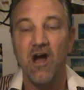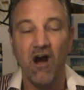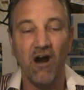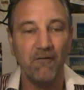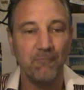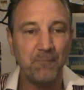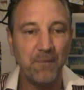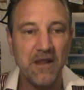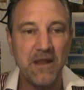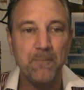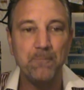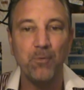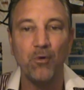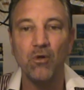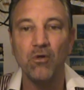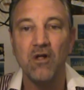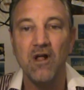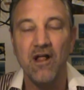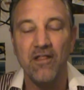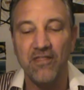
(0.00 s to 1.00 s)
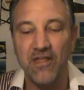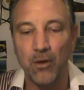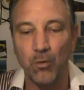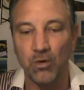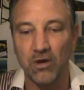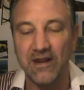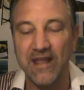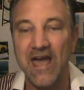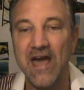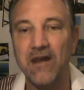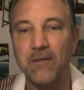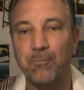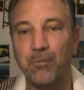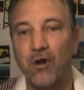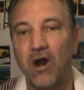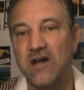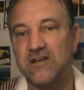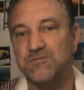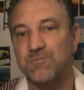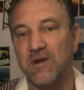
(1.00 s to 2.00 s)
of people that were getting
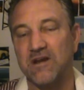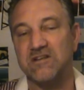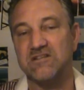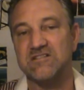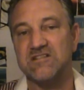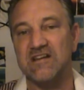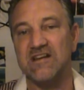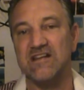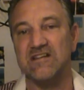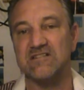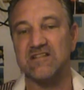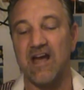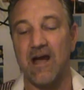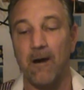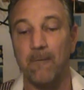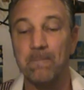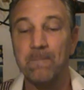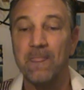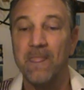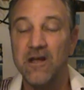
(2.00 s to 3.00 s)
prospecting CDs out.